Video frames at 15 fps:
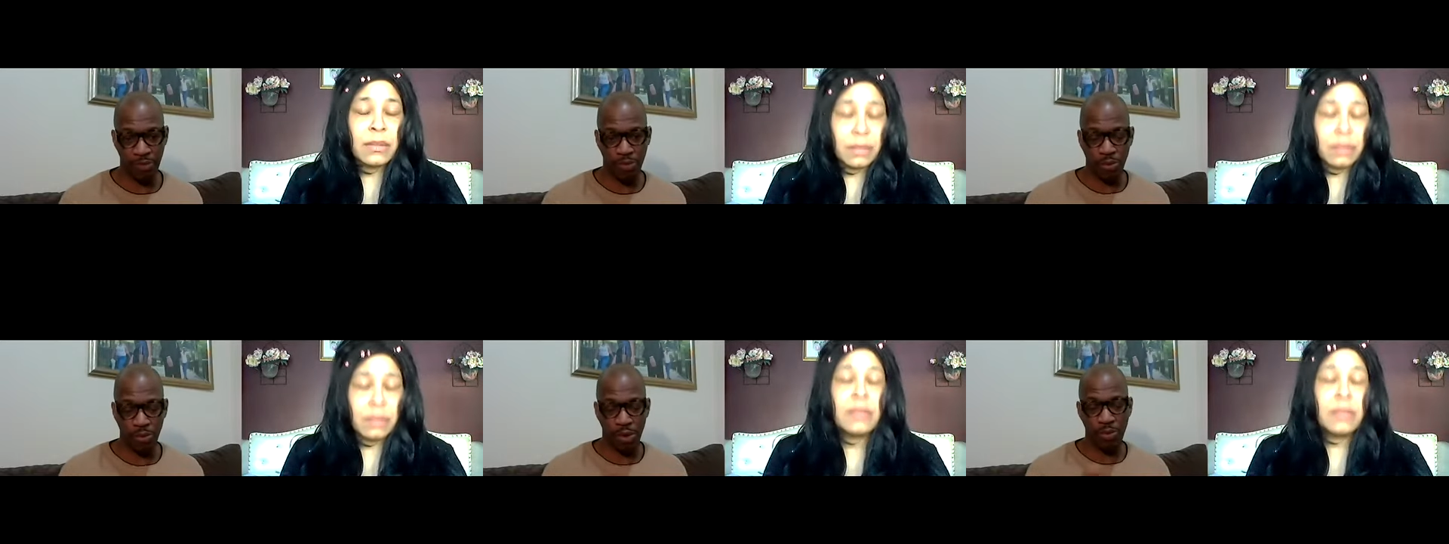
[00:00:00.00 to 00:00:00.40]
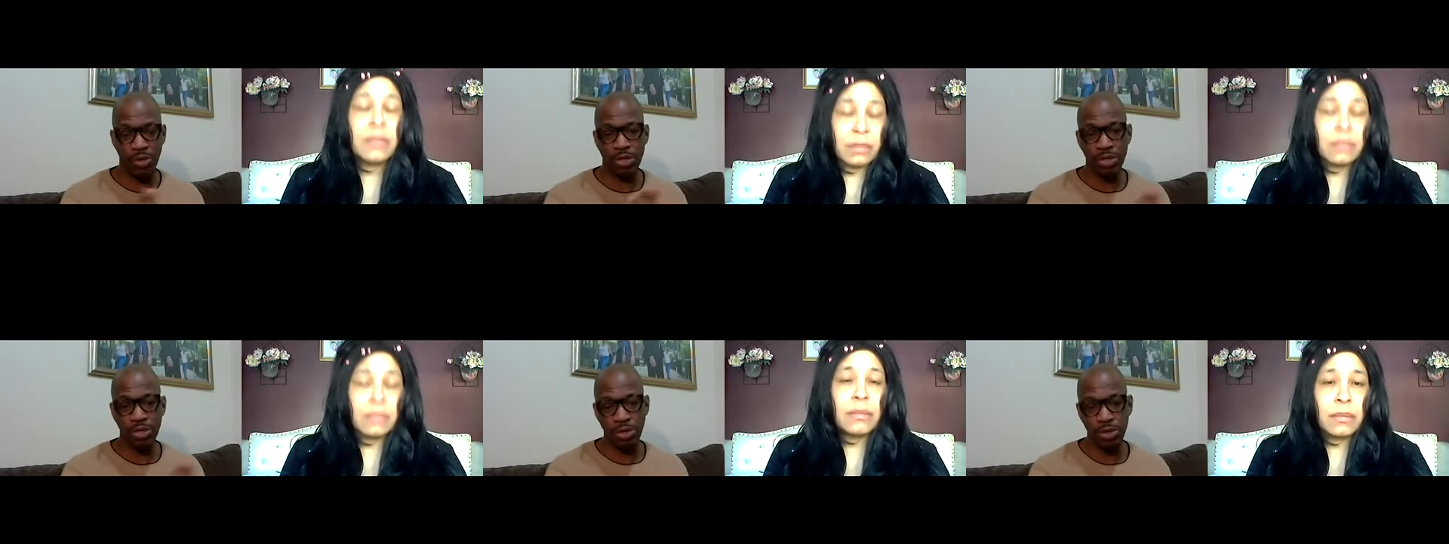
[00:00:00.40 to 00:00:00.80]
Speaker 1: what
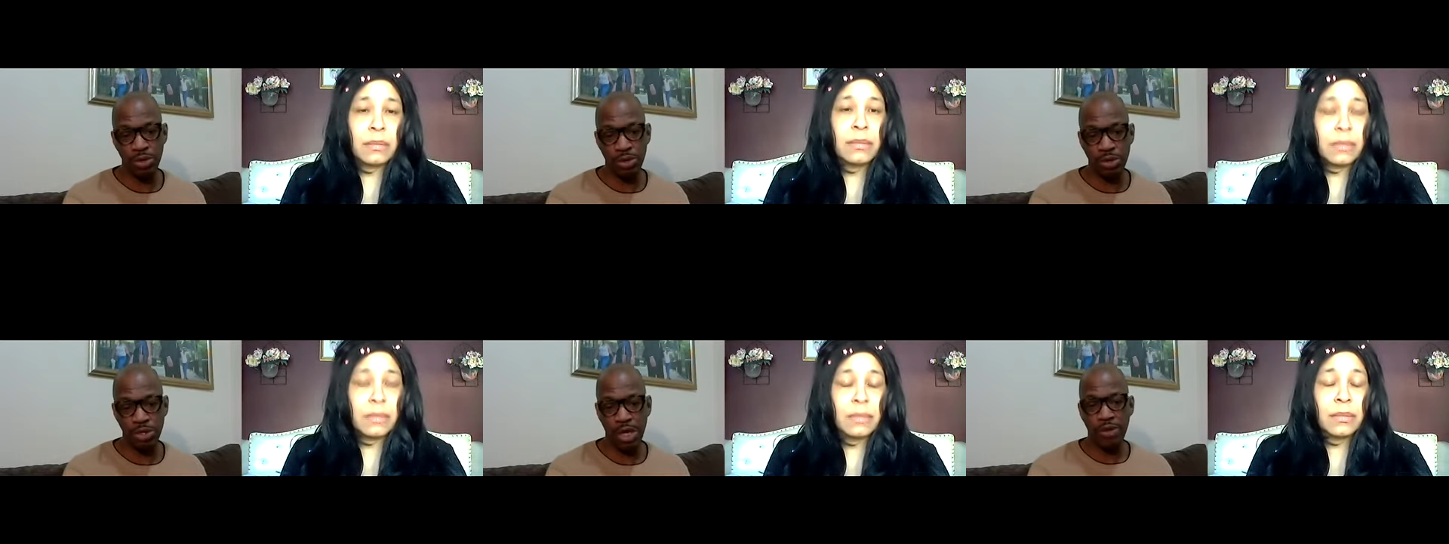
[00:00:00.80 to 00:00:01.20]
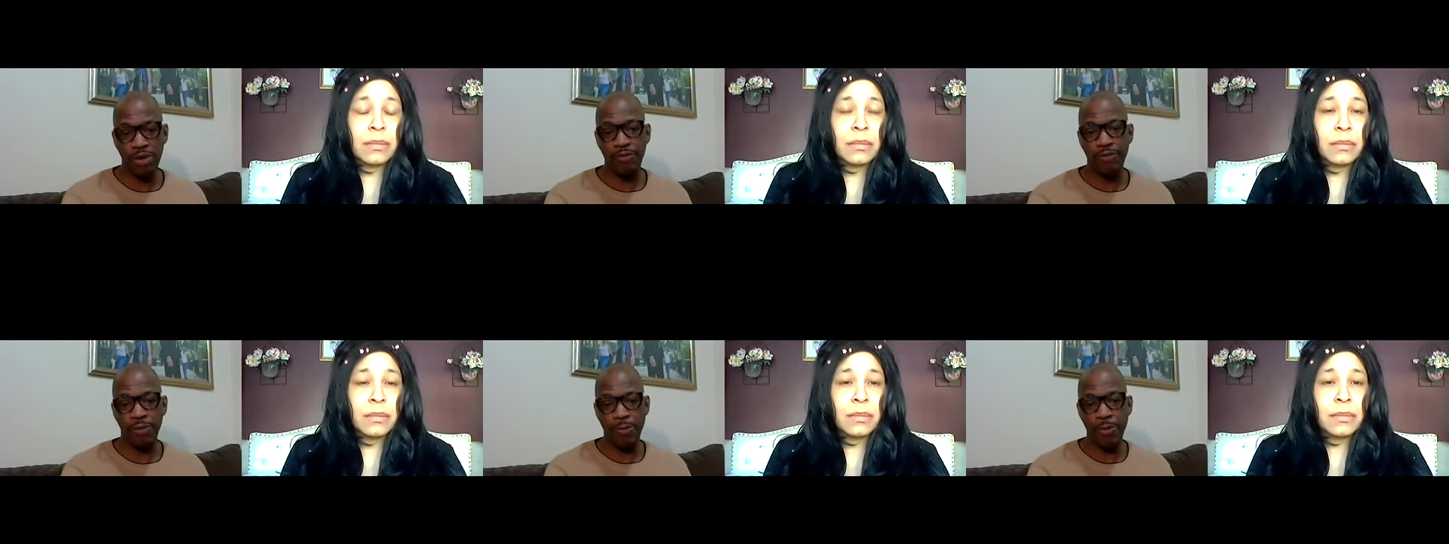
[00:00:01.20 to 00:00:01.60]
we use
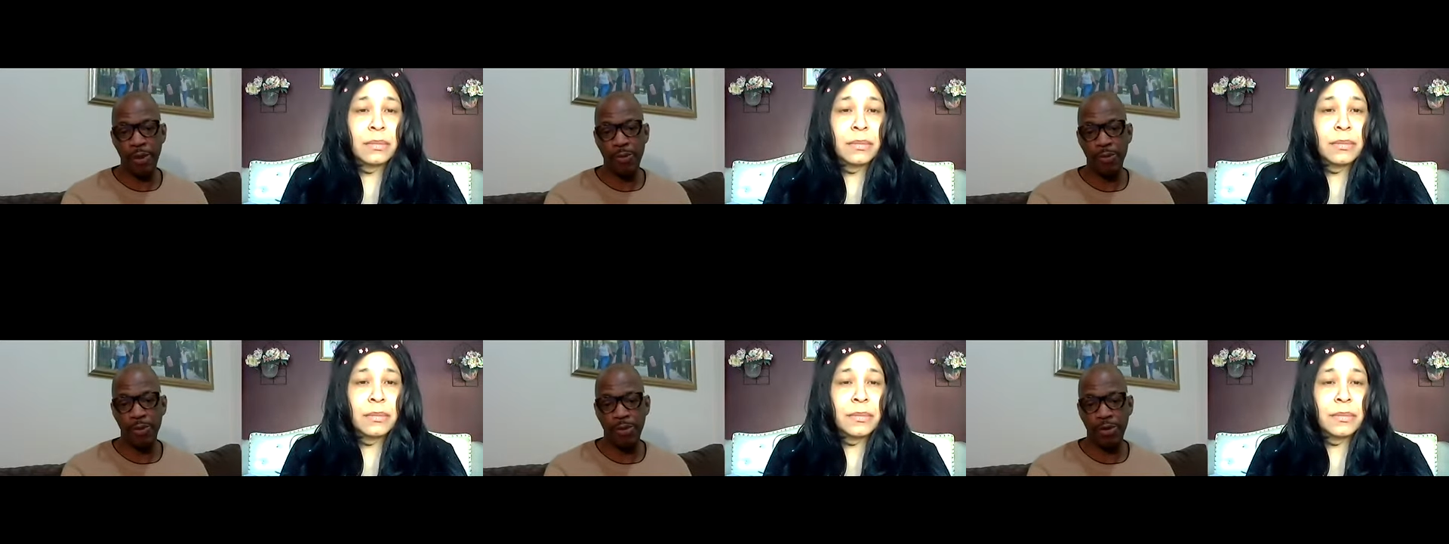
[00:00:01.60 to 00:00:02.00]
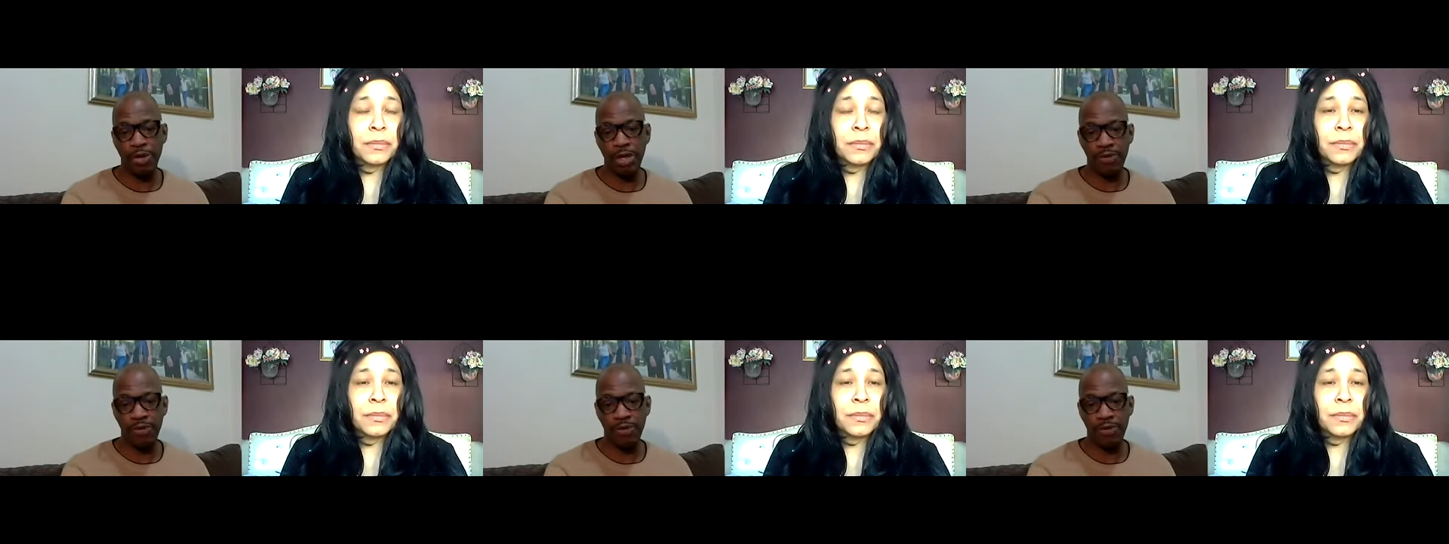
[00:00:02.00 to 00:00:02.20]
for people,